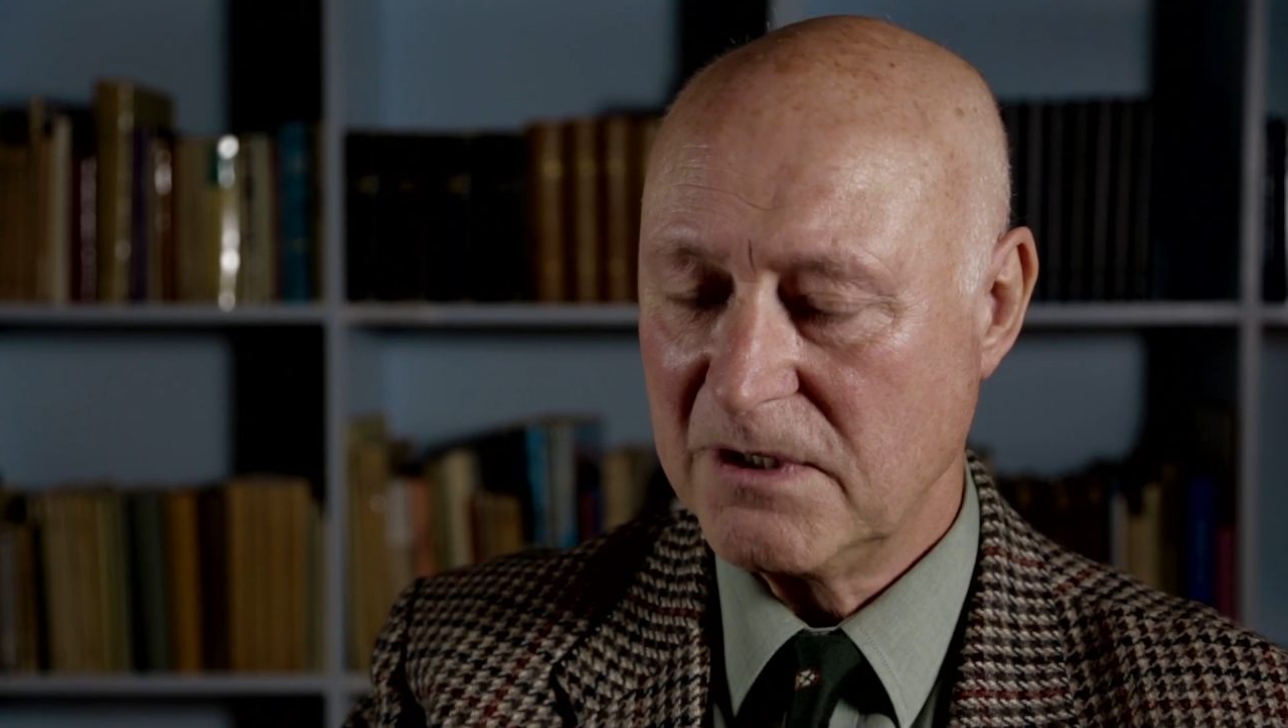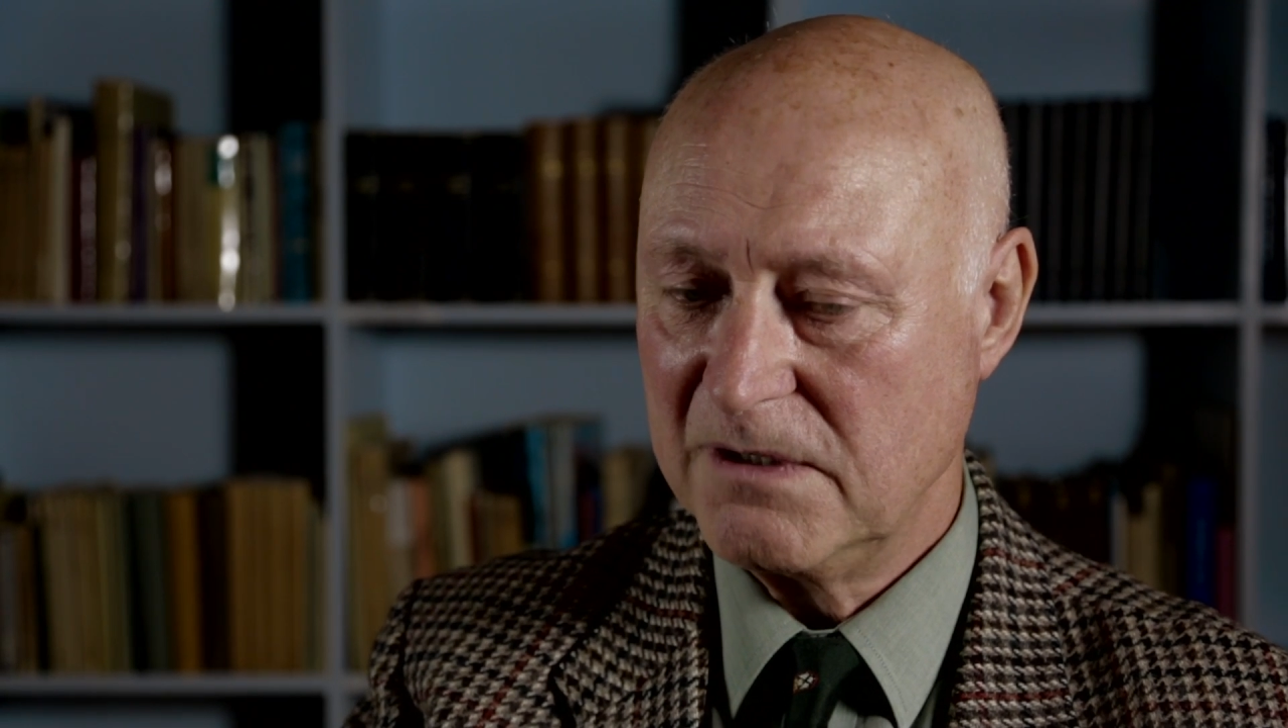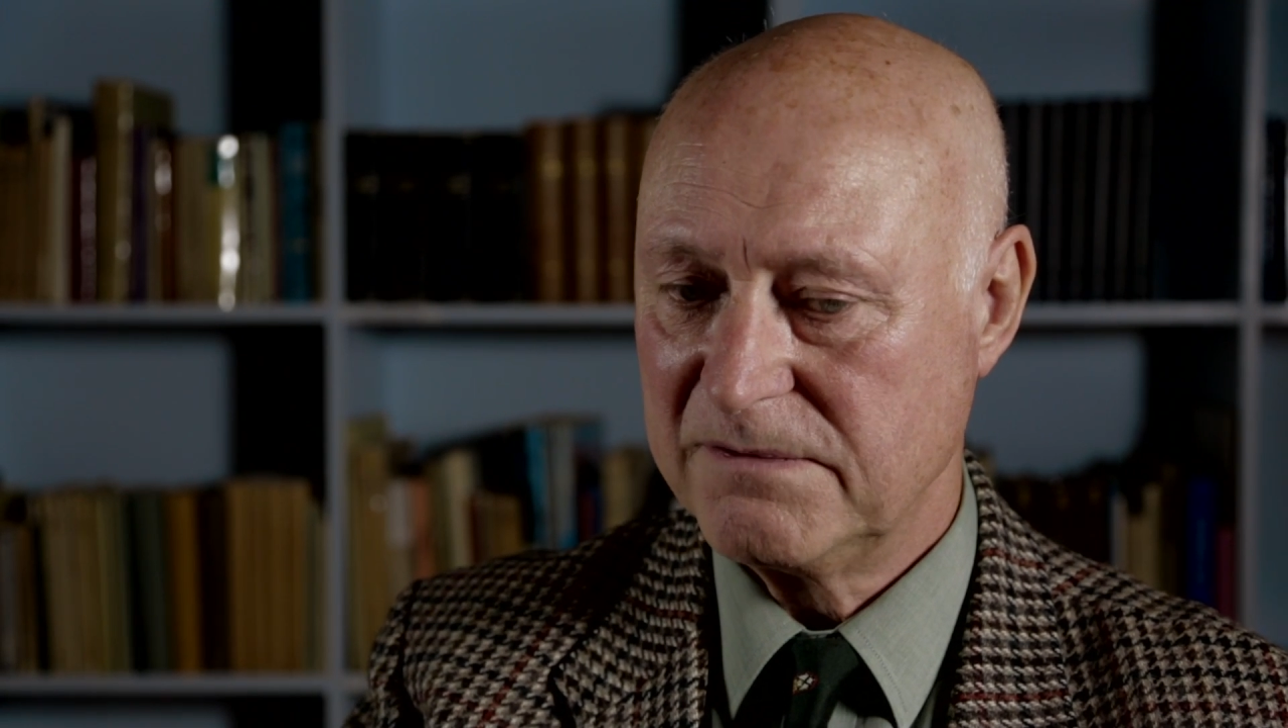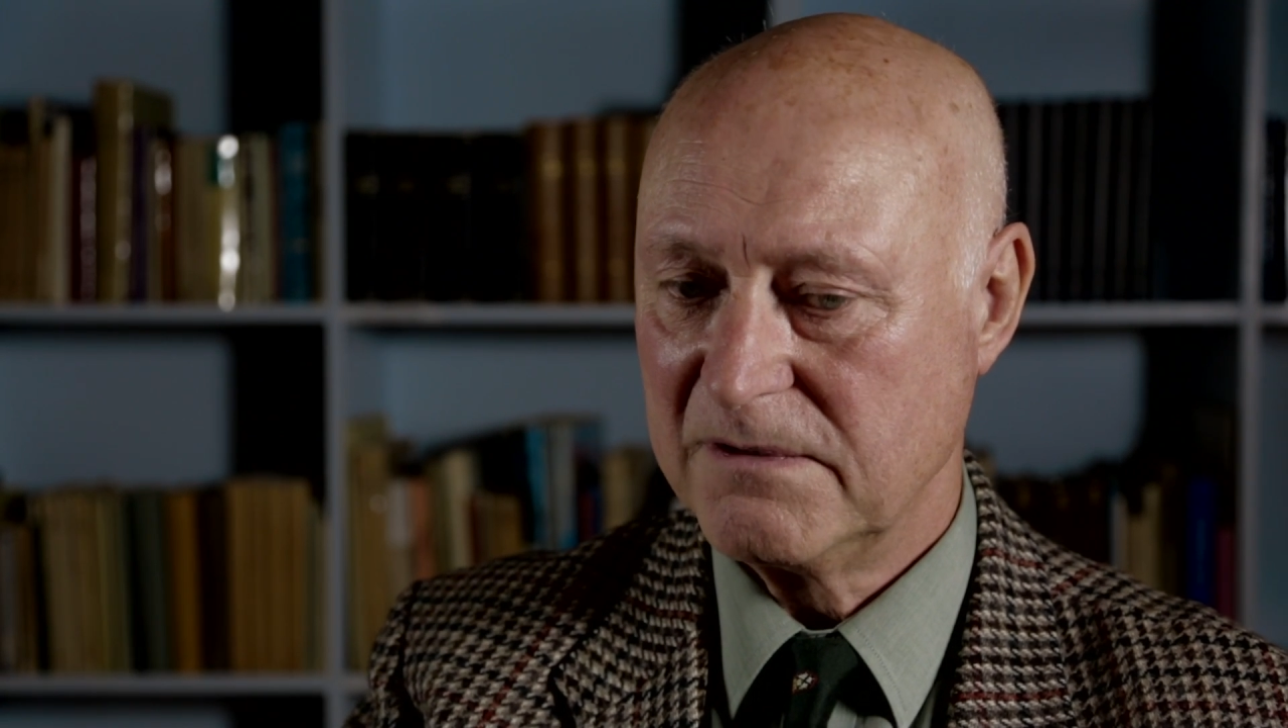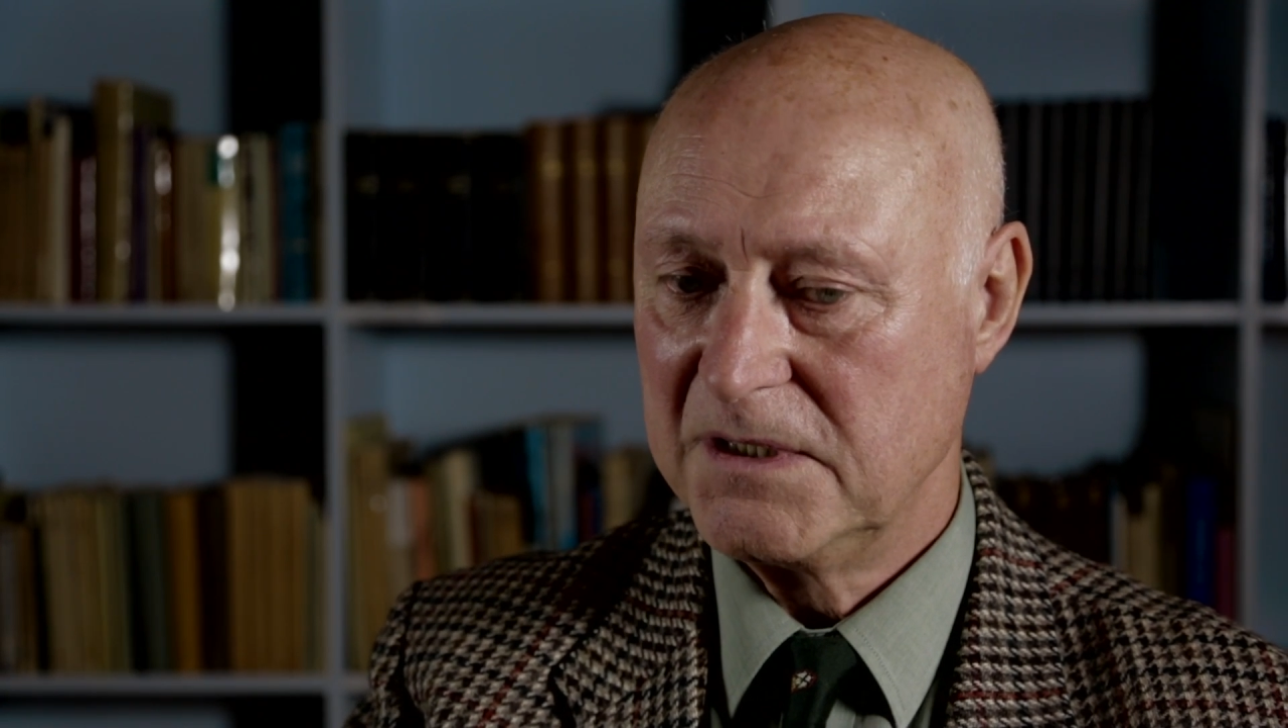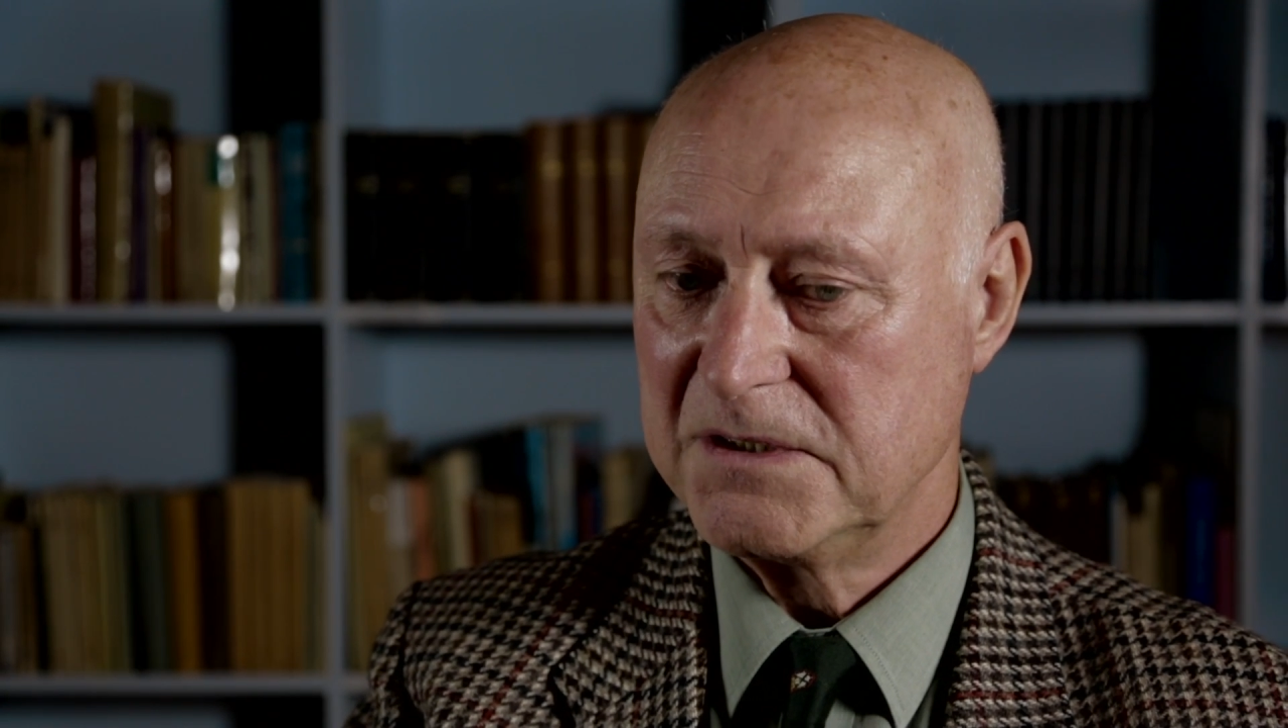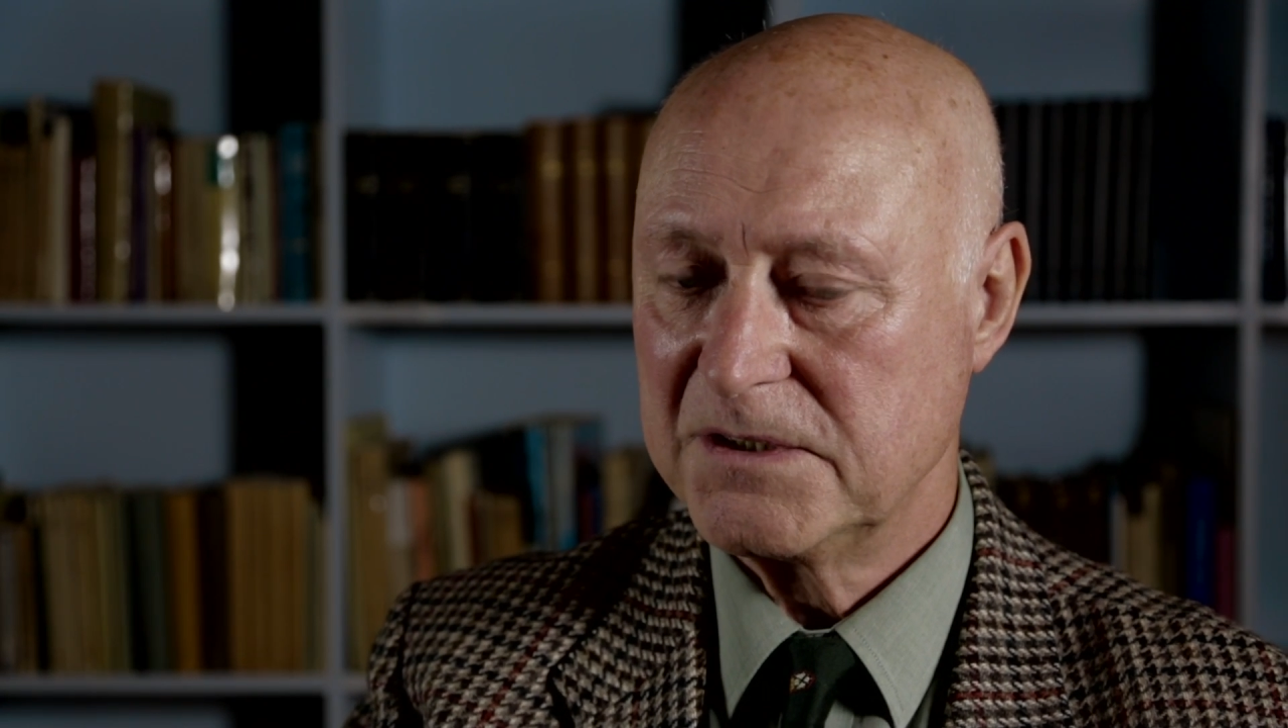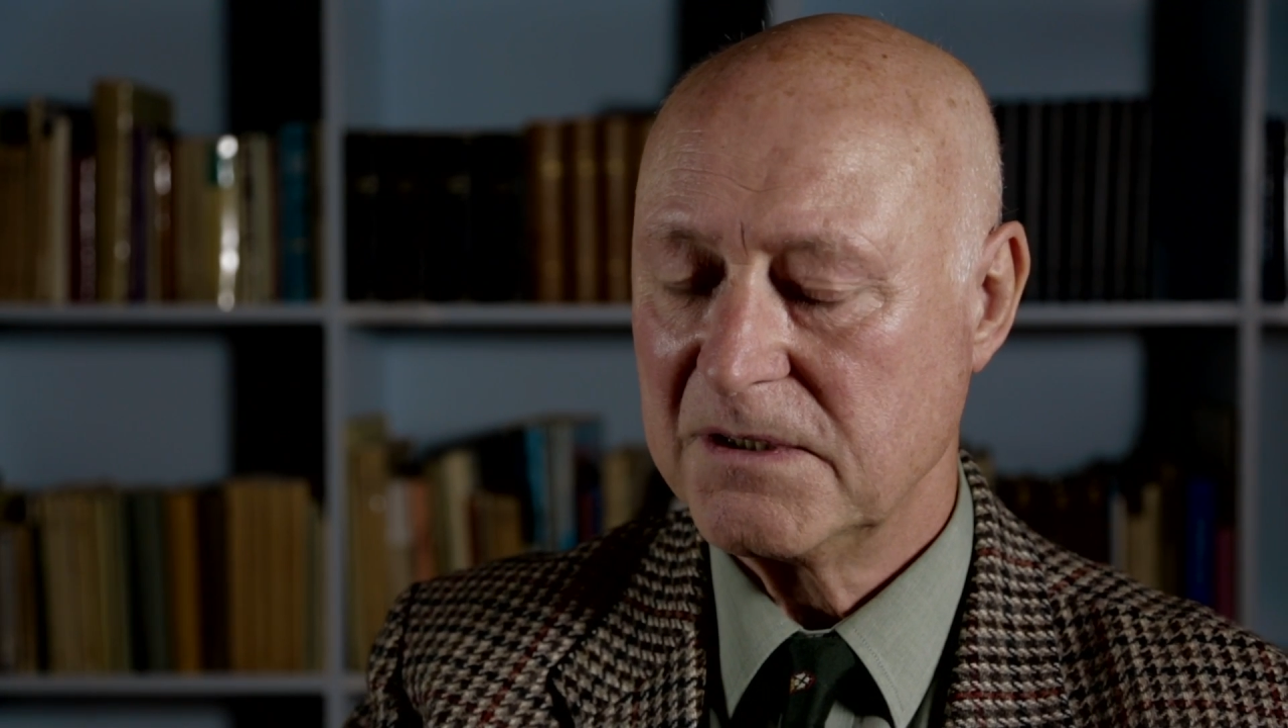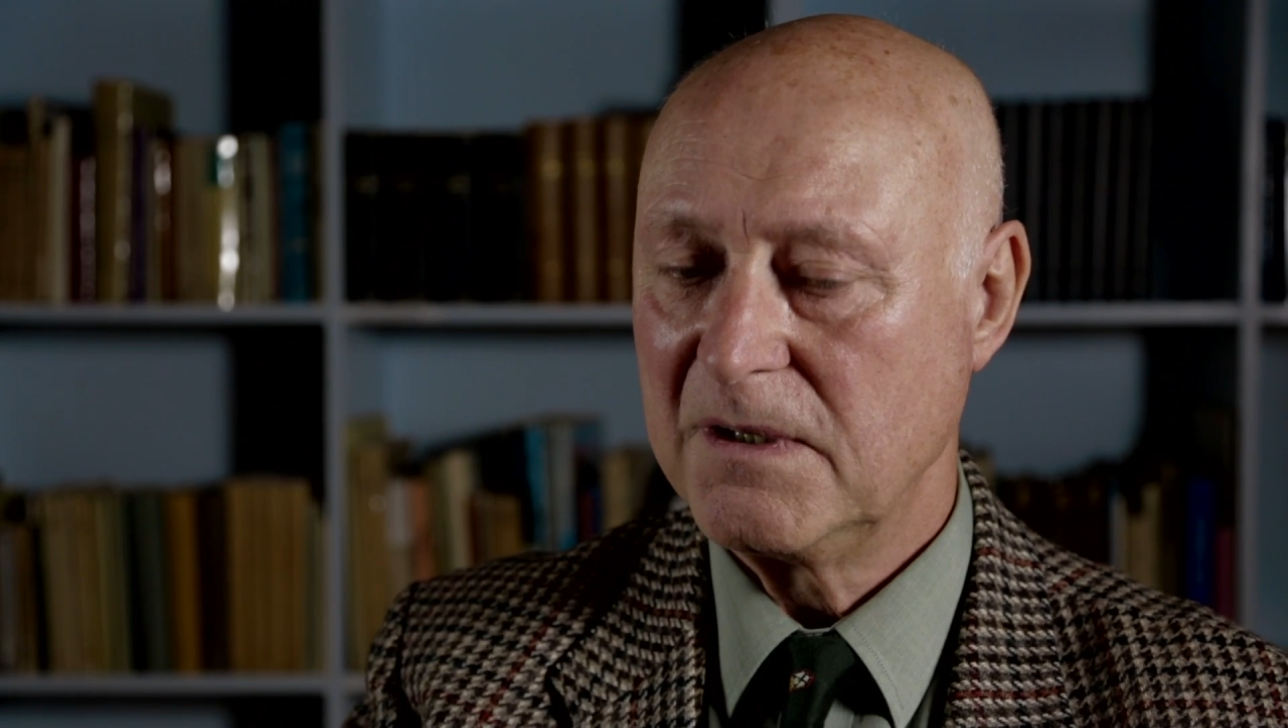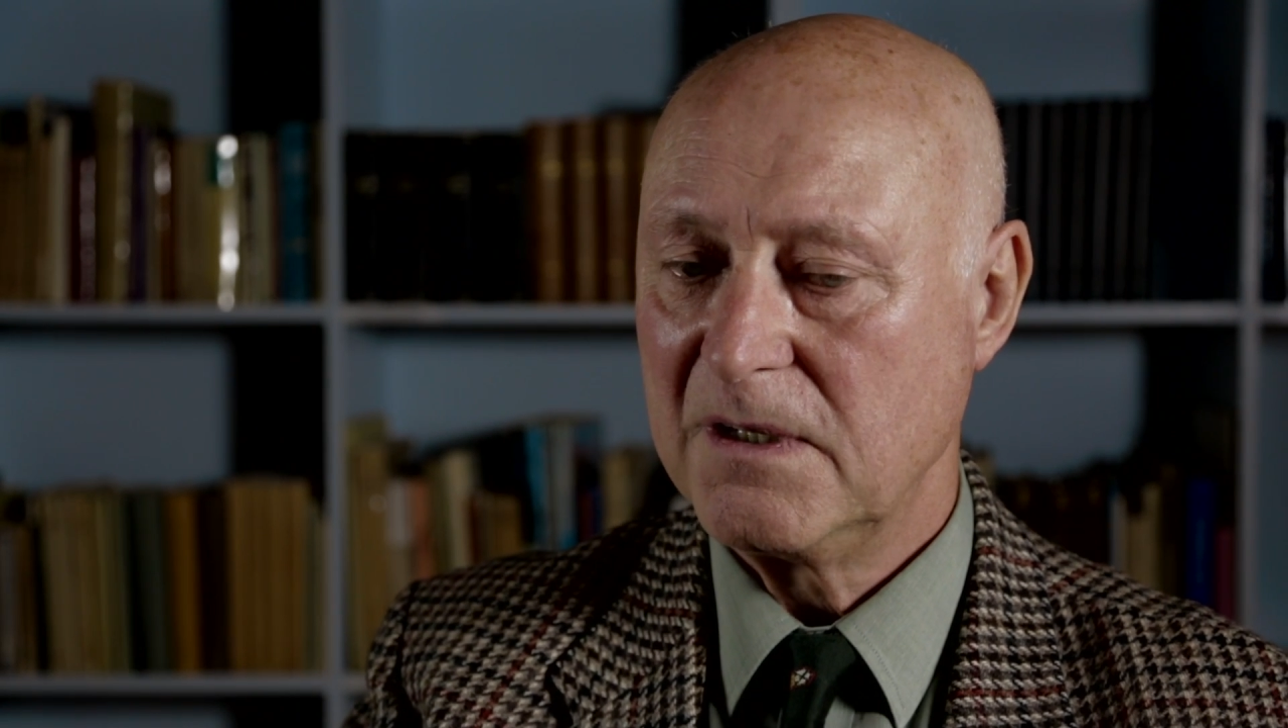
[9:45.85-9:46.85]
ovaries